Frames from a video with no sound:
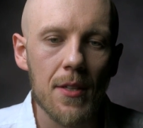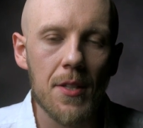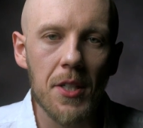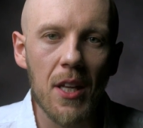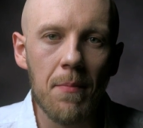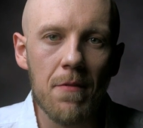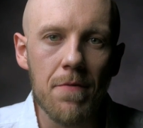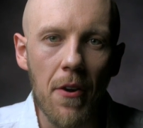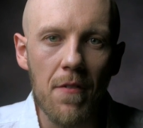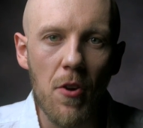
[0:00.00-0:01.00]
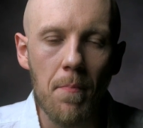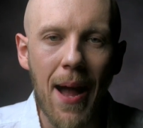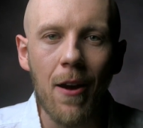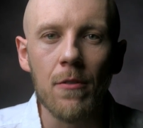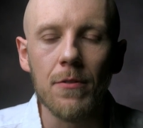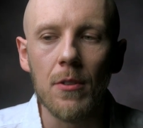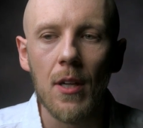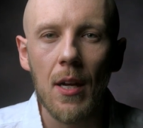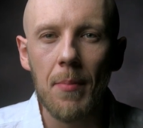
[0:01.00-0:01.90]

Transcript: This can be very, very powerful